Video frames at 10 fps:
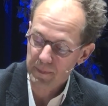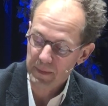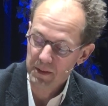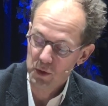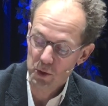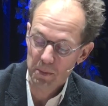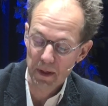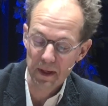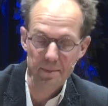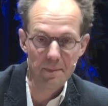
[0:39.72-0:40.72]
the
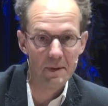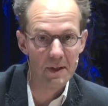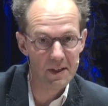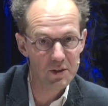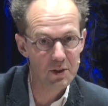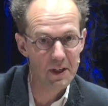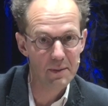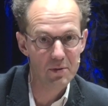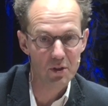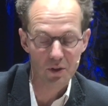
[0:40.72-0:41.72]
sublime
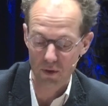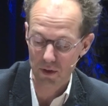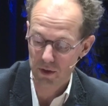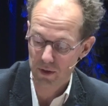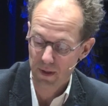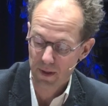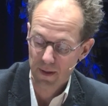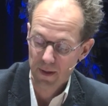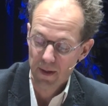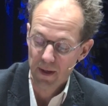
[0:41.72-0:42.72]
landscapes he crossed,
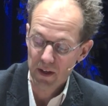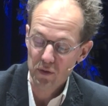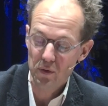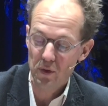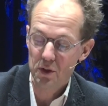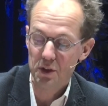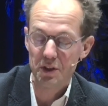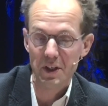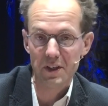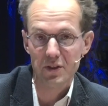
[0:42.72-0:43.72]
and of course, he
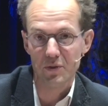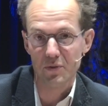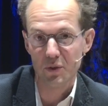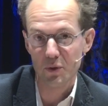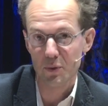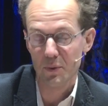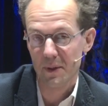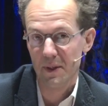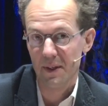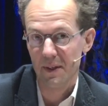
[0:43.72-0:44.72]
shares a few
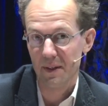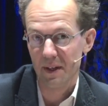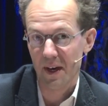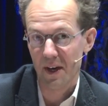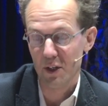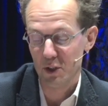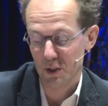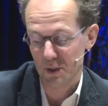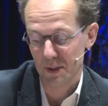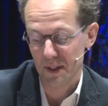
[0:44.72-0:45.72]
uh,
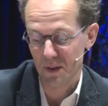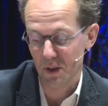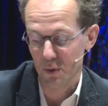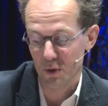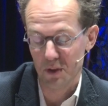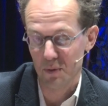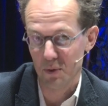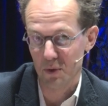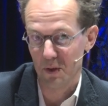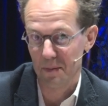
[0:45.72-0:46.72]
highs and lows. He will
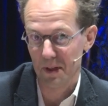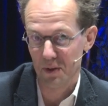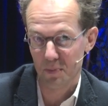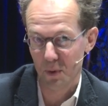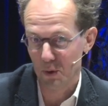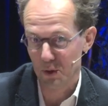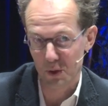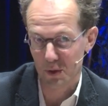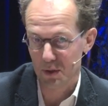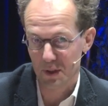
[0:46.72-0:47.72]
talk about
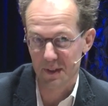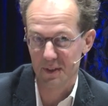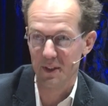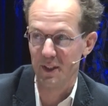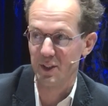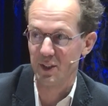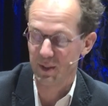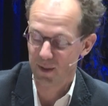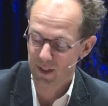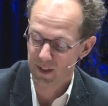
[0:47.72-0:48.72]
punctures and
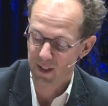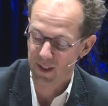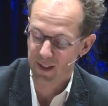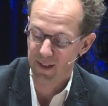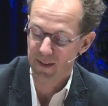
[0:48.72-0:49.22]
things, things like that.